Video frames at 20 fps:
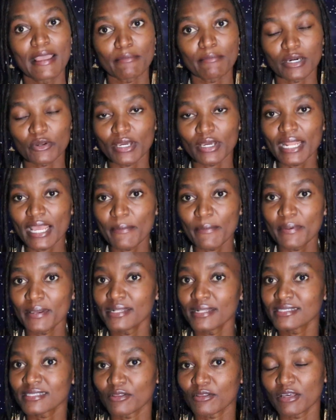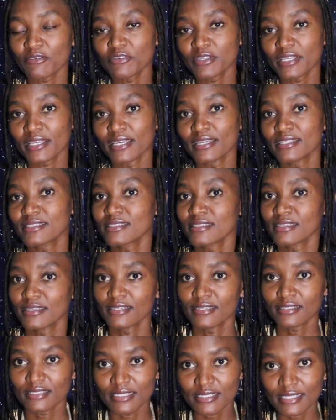But what happened? South Africans
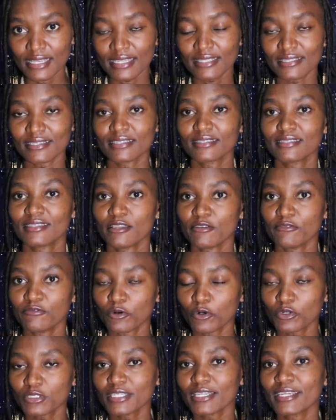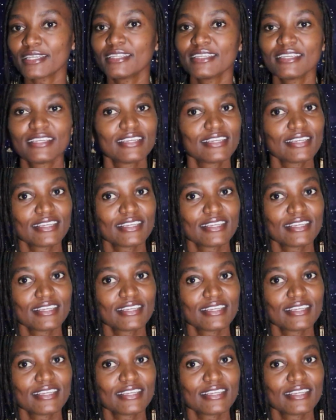decided, they voted.